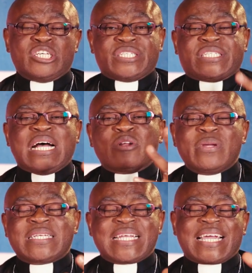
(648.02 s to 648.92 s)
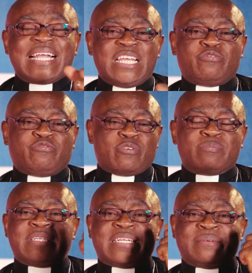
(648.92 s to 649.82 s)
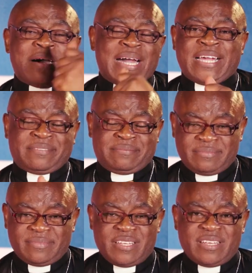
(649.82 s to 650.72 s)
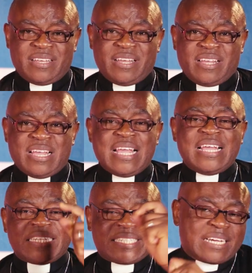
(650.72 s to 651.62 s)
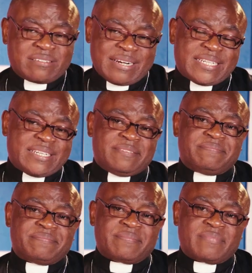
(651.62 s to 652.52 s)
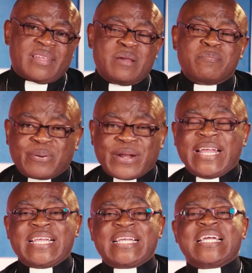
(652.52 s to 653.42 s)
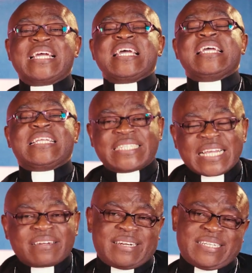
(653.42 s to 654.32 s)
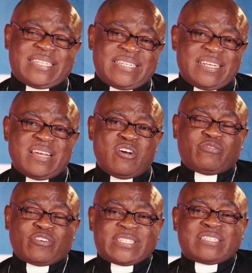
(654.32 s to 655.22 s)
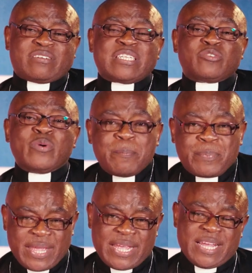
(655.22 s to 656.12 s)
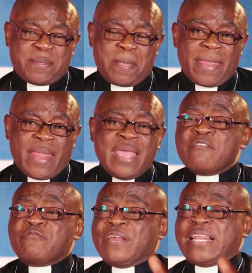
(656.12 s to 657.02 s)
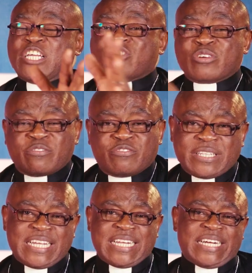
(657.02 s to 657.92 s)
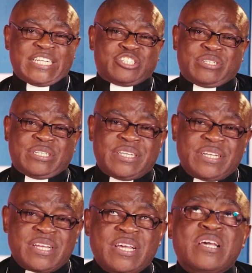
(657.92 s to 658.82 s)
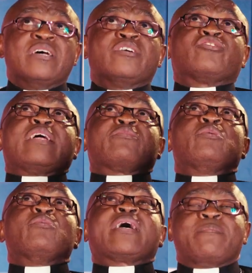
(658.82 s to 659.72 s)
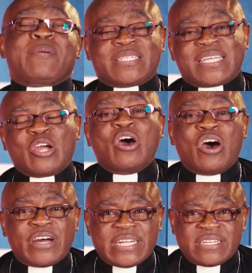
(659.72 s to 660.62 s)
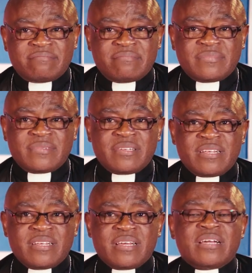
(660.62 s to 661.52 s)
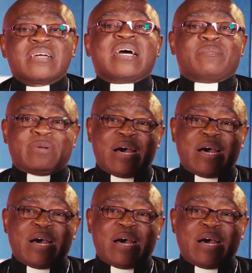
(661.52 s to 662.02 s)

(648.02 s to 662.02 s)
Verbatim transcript: Shall we take a leaf from Jeremiah in secret, praying in secret? Of course, he's weeping, feeling sorry for the generation. So that we look up and say, God, come